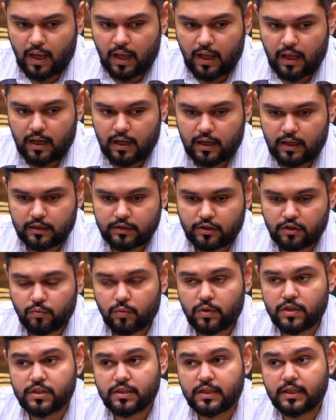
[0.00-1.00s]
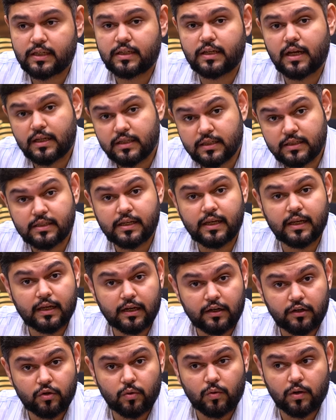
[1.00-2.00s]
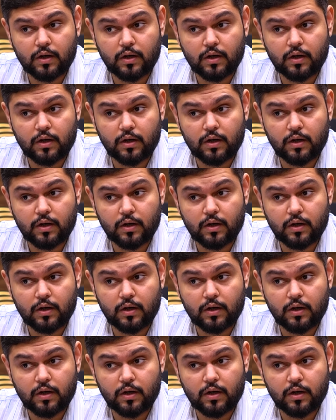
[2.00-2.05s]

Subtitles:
University does take into